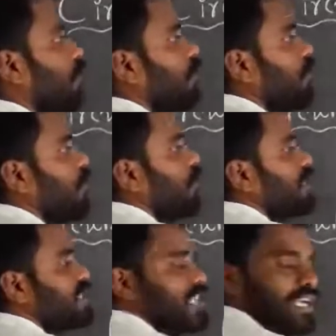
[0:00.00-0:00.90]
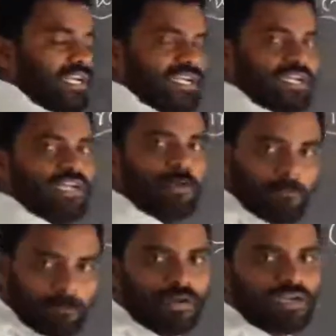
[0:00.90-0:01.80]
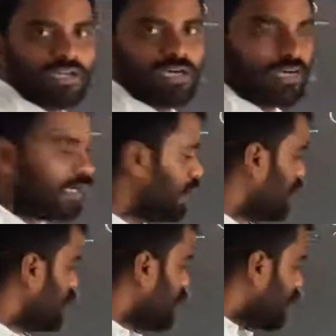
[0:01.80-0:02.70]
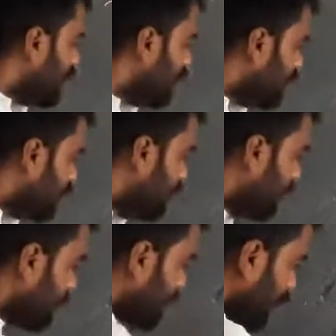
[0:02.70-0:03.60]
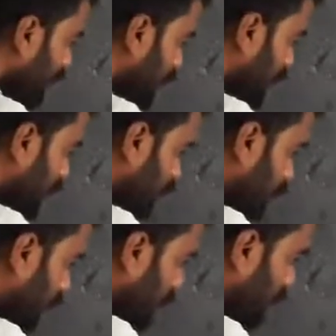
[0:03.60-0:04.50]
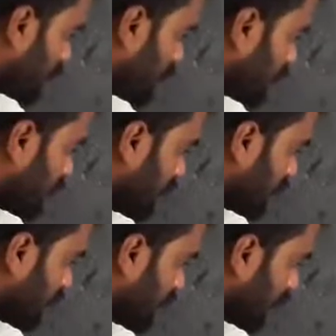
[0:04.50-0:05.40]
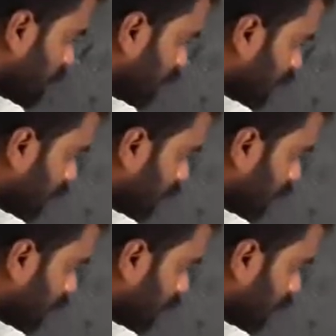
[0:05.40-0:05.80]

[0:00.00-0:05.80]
constant, but in every particular shortest distance of